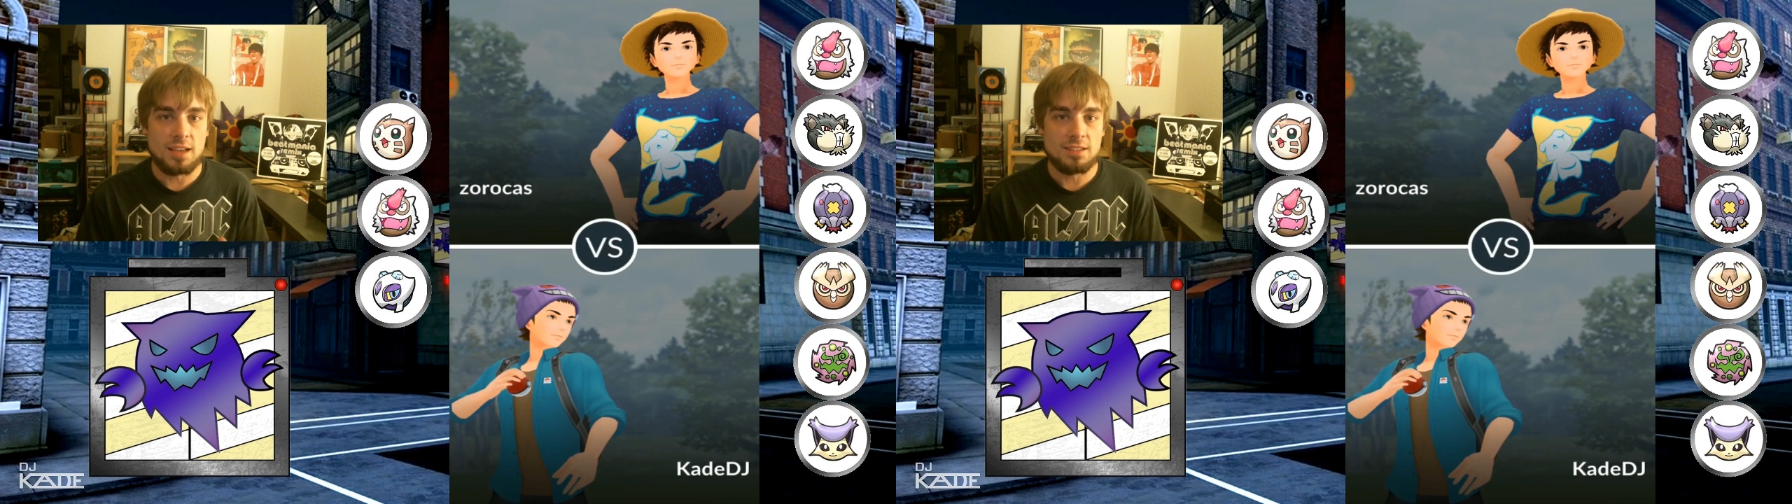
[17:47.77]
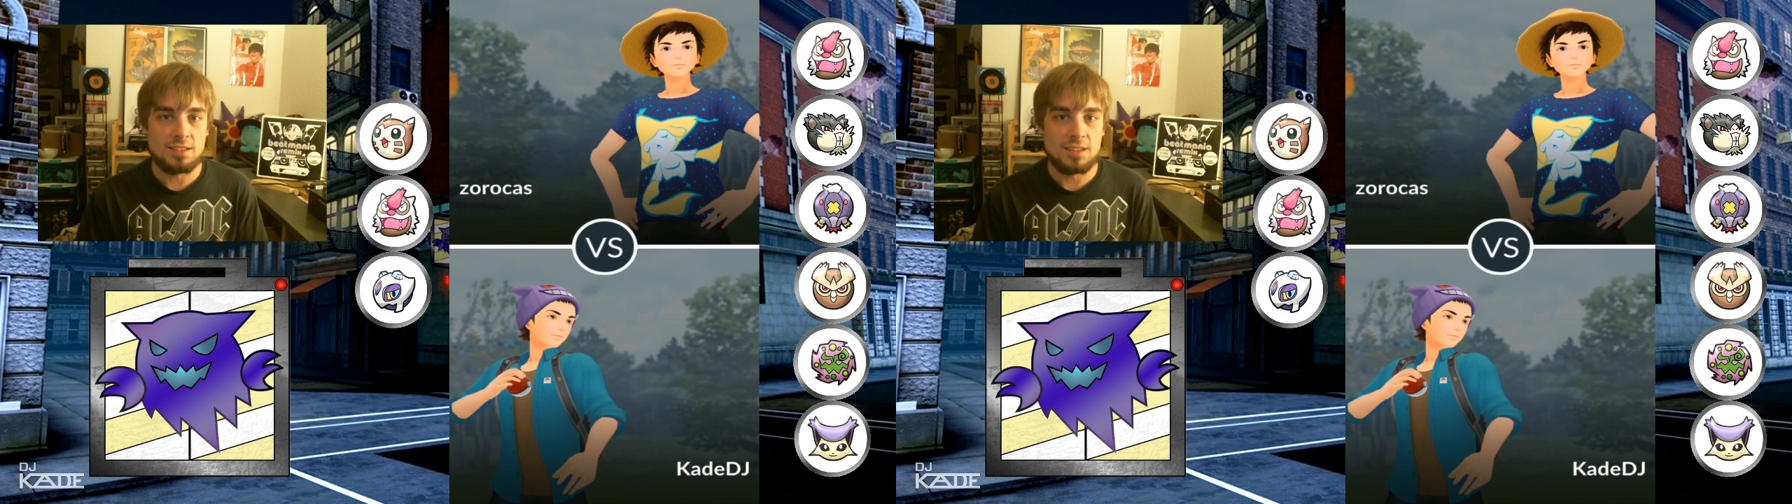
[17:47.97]

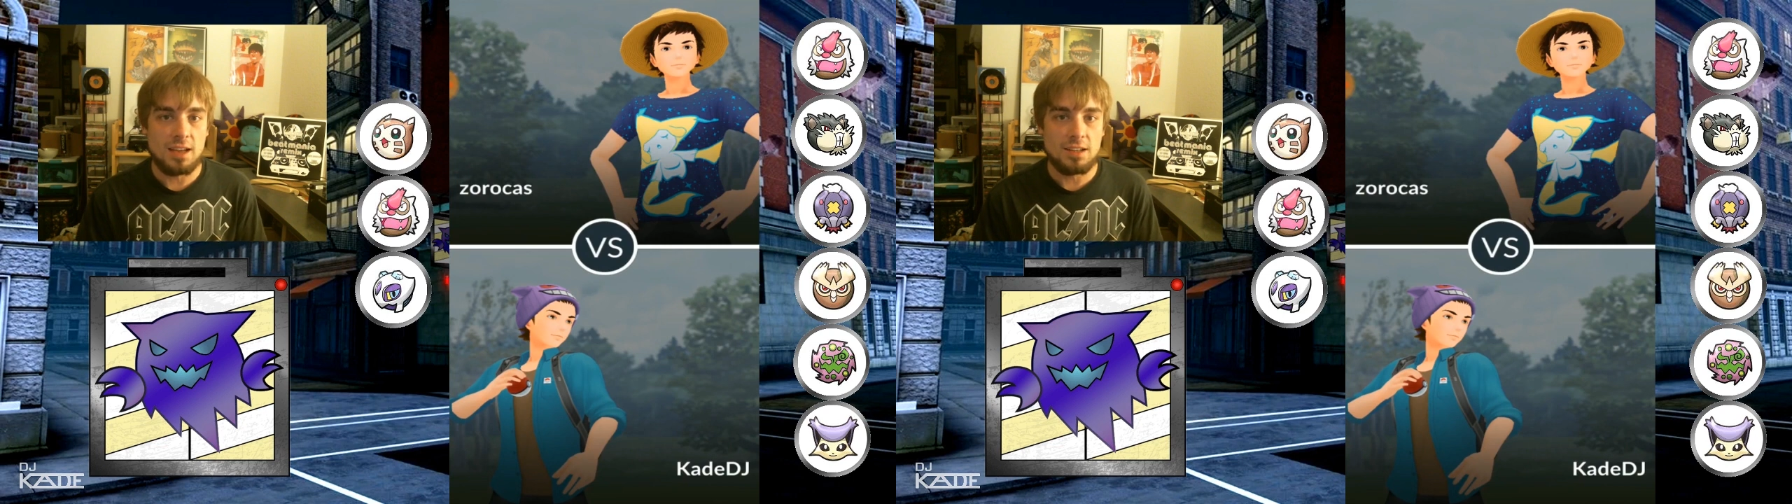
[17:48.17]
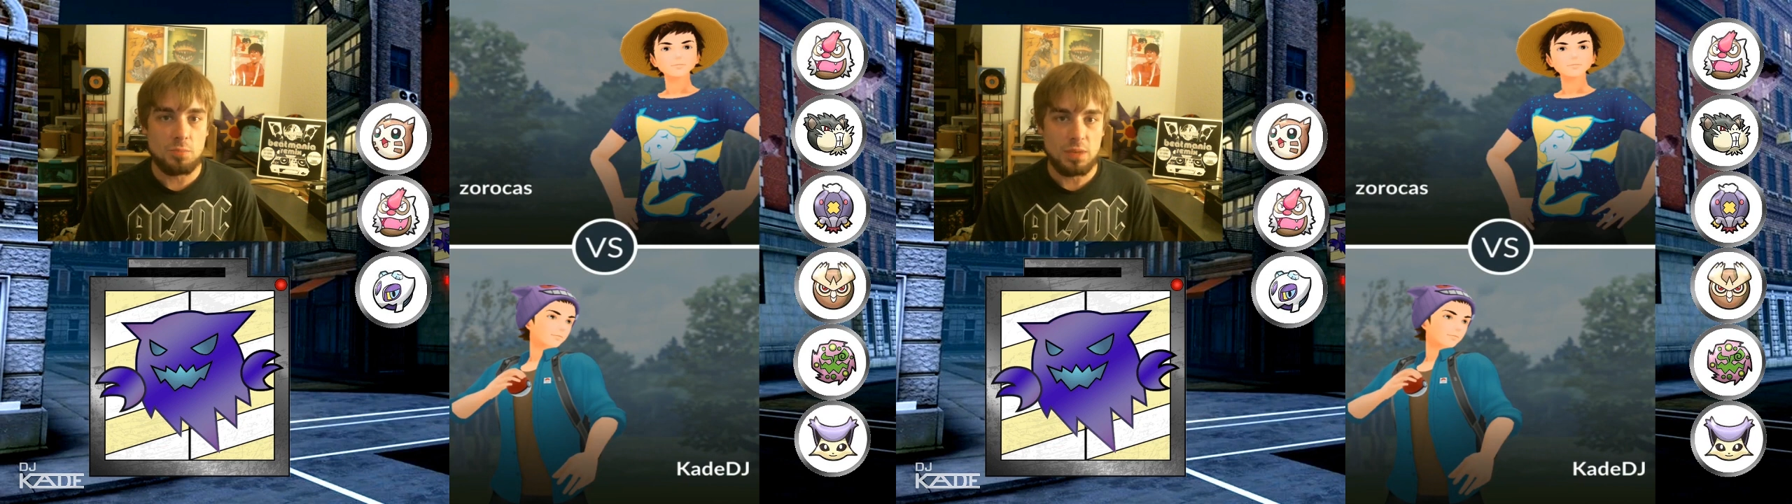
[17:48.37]
I
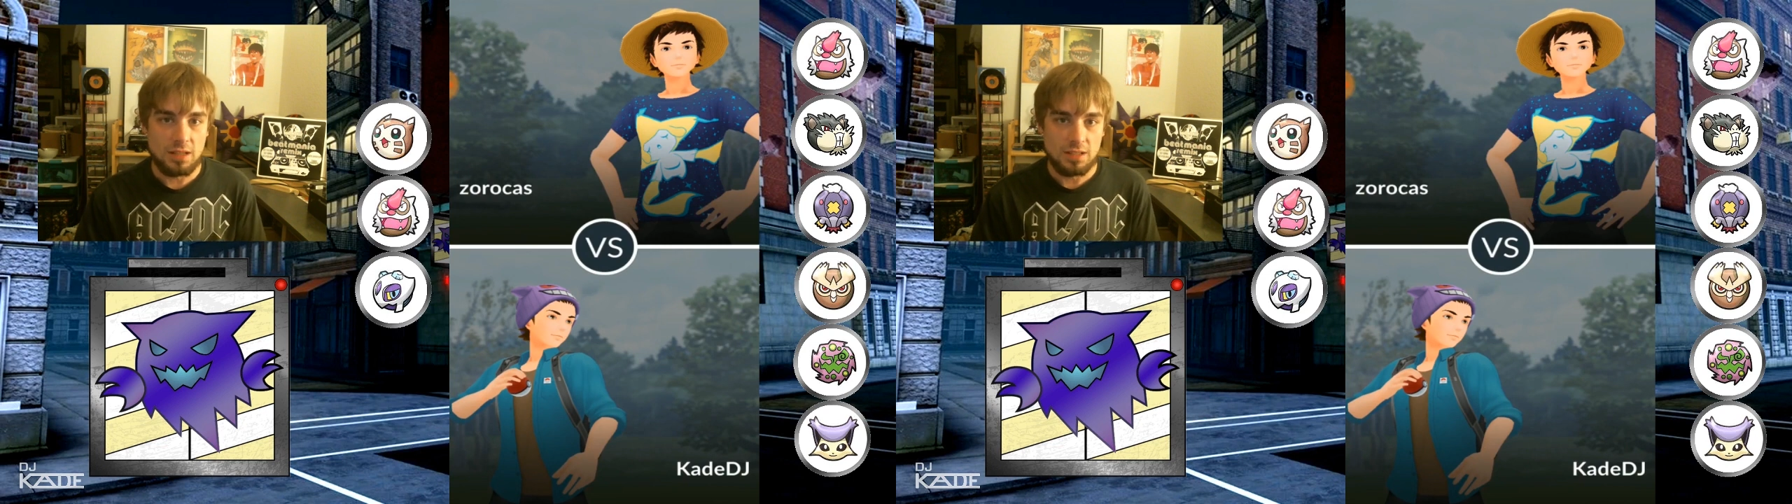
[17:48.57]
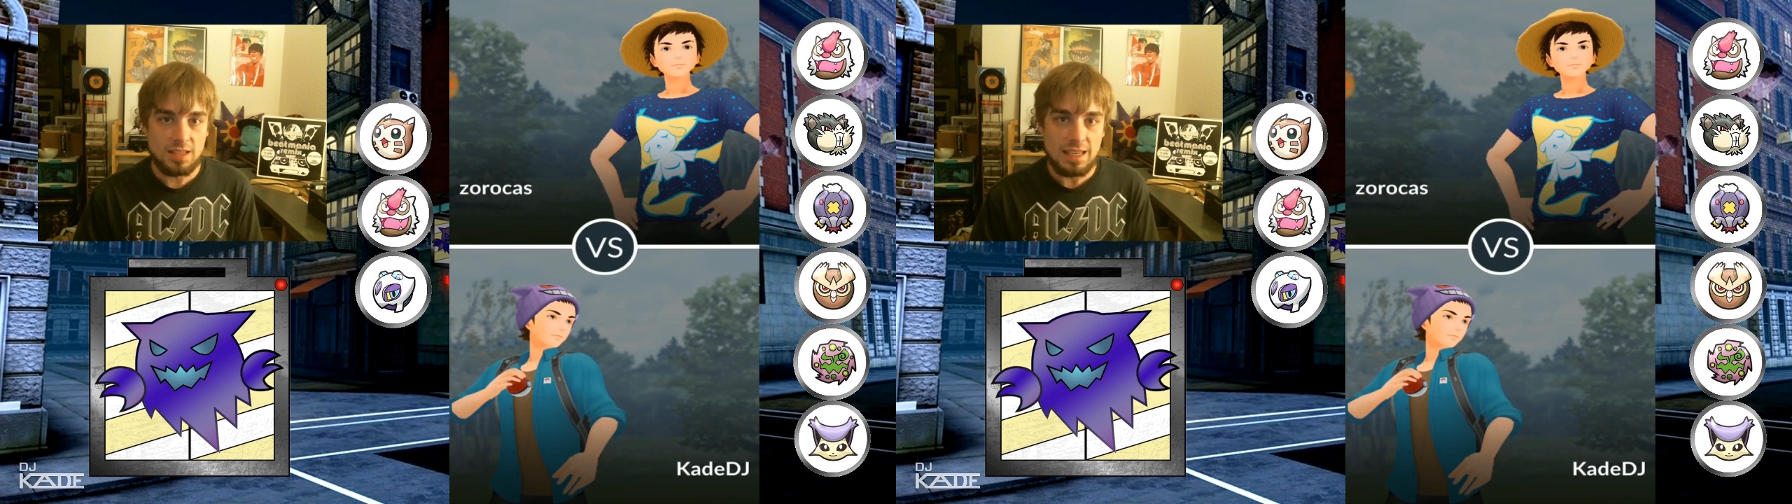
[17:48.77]
decided
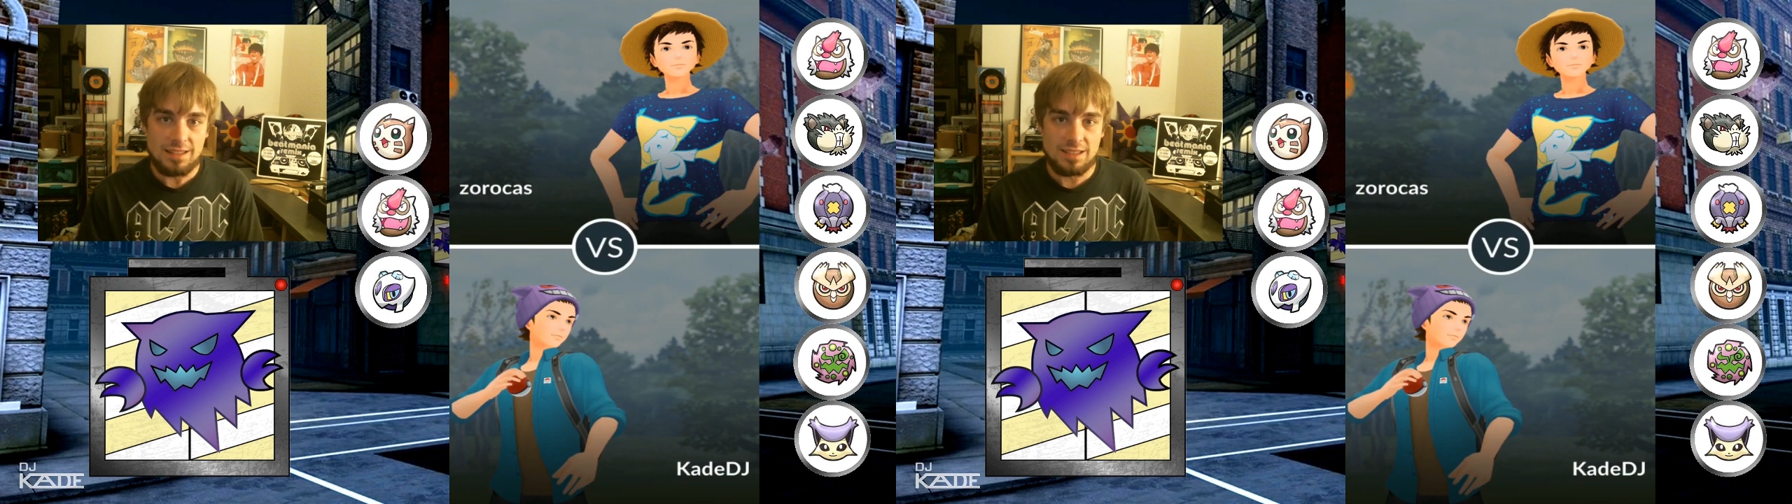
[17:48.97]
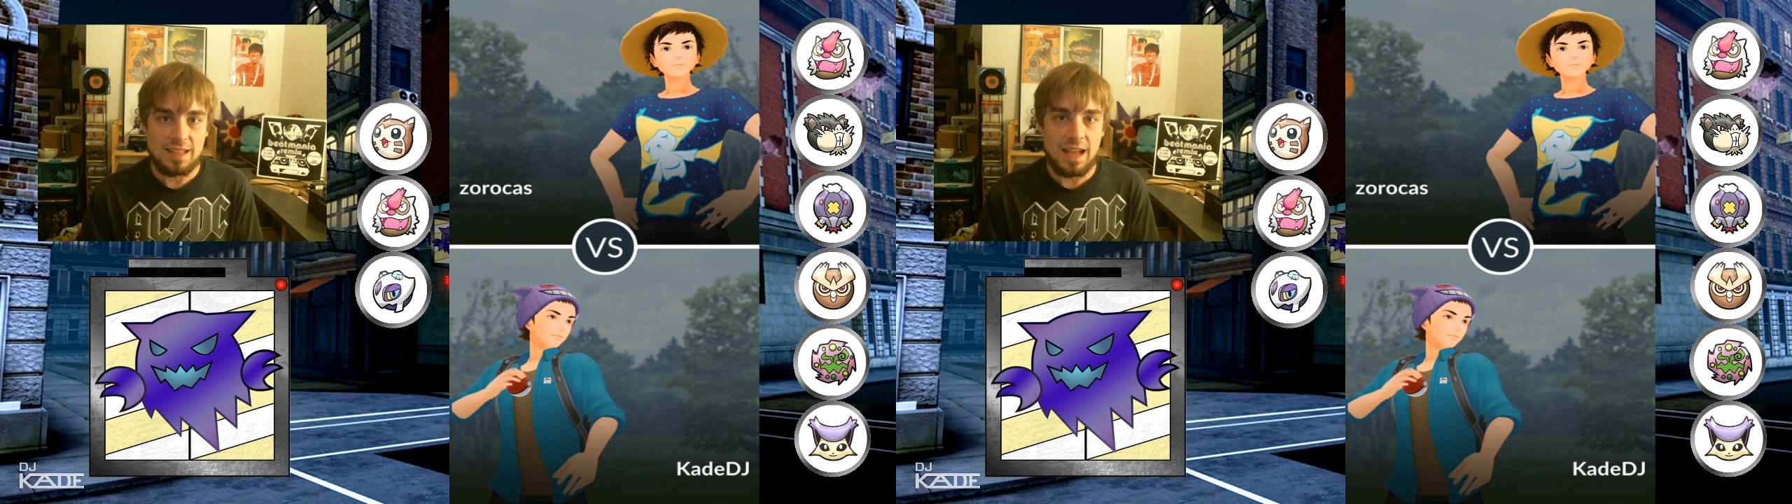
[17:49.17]
because he
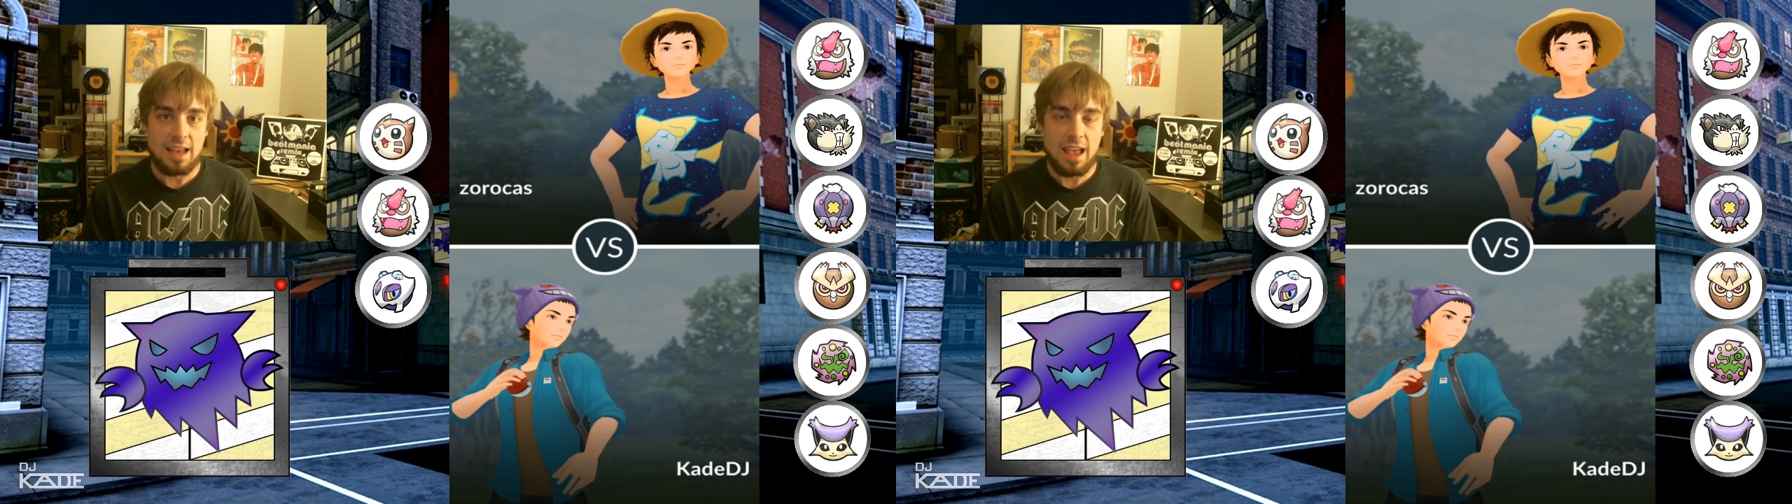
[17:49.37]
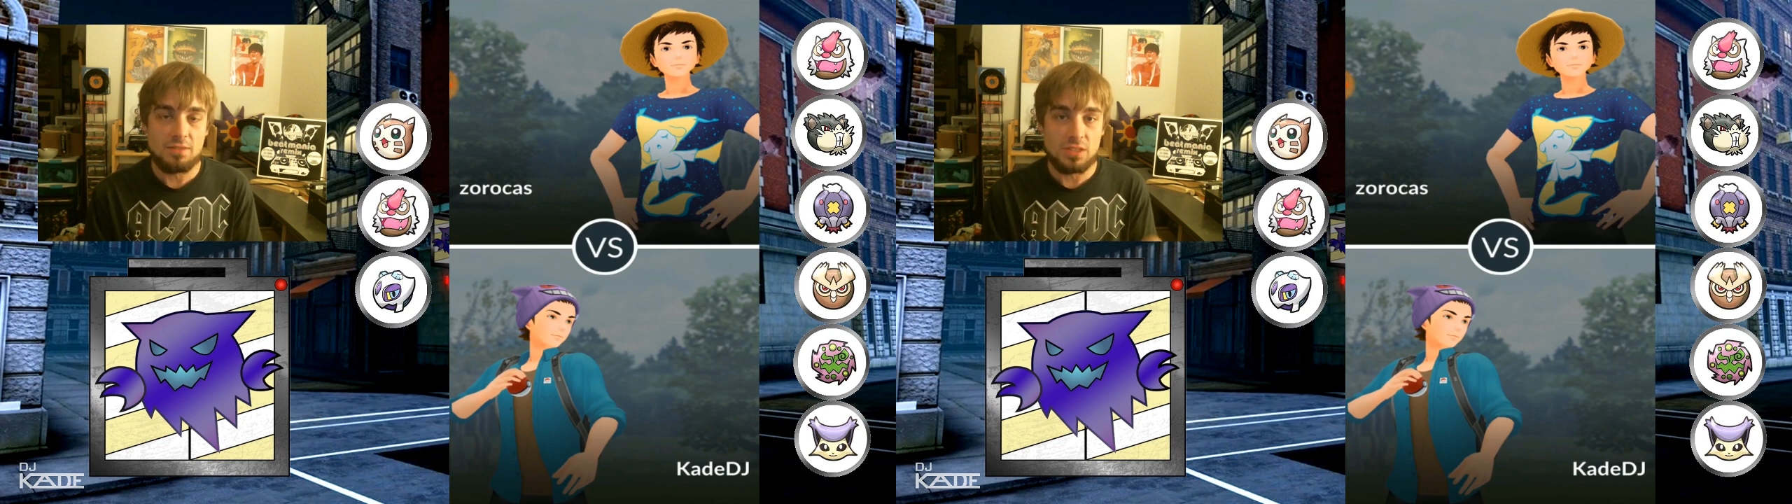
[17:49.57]
does not
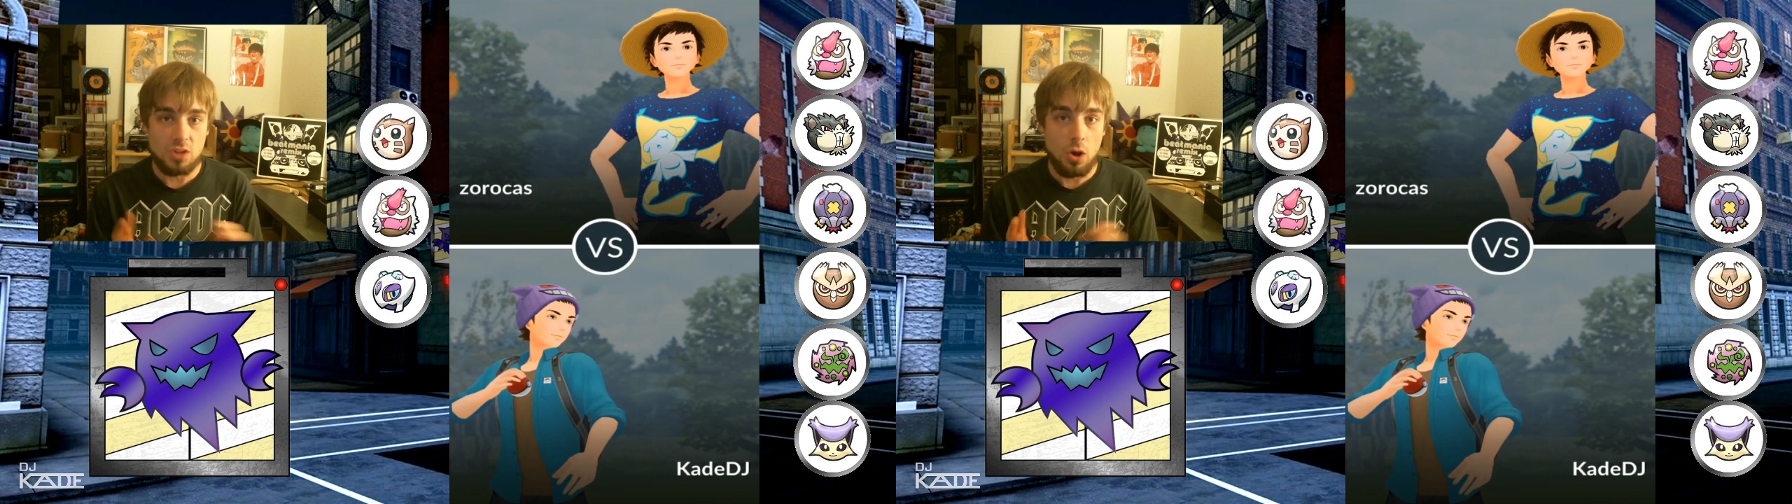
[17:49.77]
have his